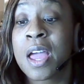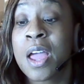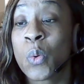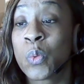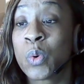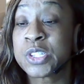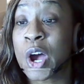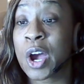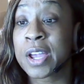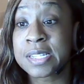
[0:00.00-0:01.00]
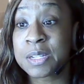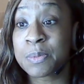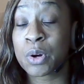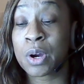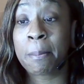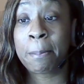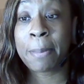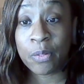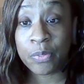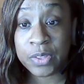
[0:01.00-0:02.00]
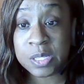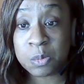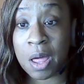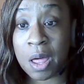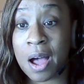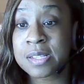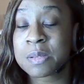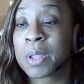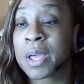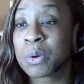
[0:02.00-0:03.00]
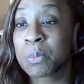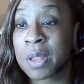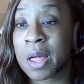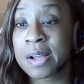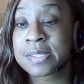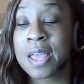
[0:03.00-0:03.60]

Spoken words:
We'll be talking deeper about these blocks, planar blocks,